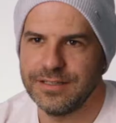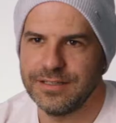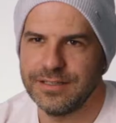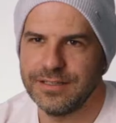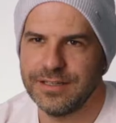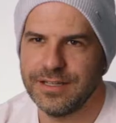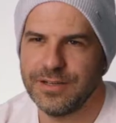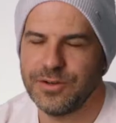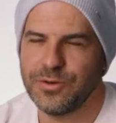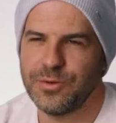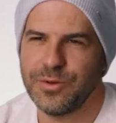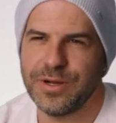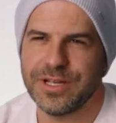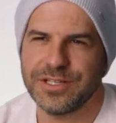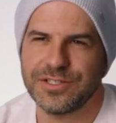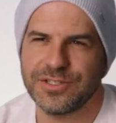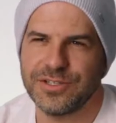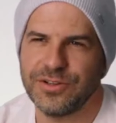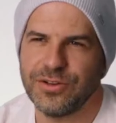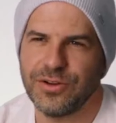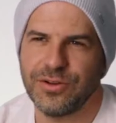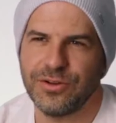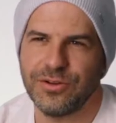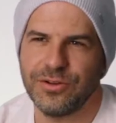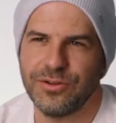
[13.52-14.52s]
They always
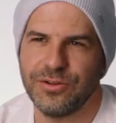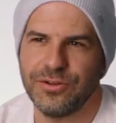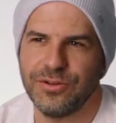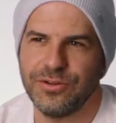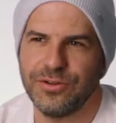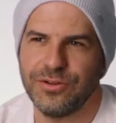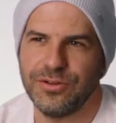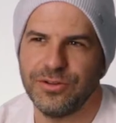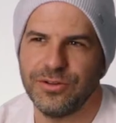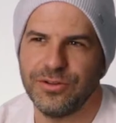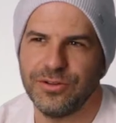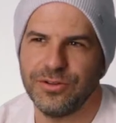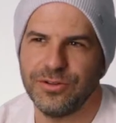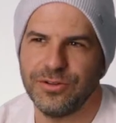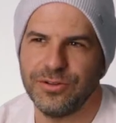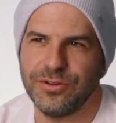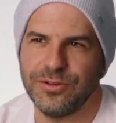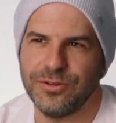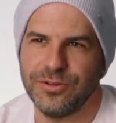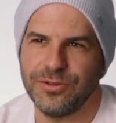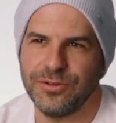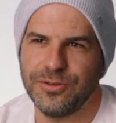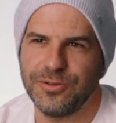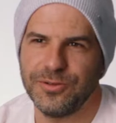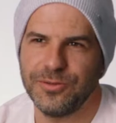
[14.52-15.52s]
know
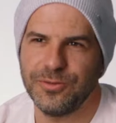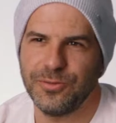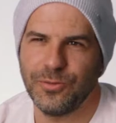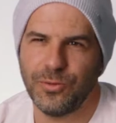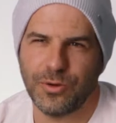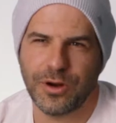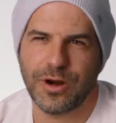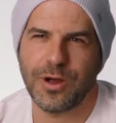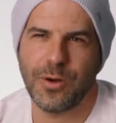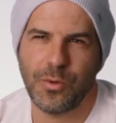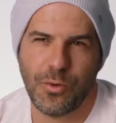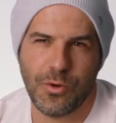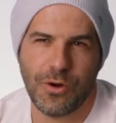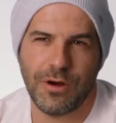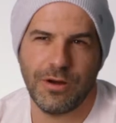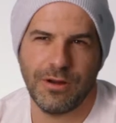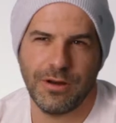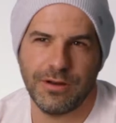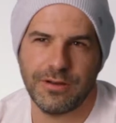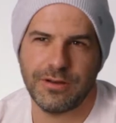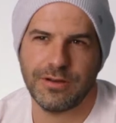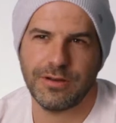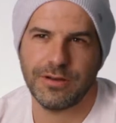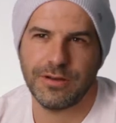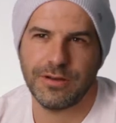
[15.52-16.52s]
what I want.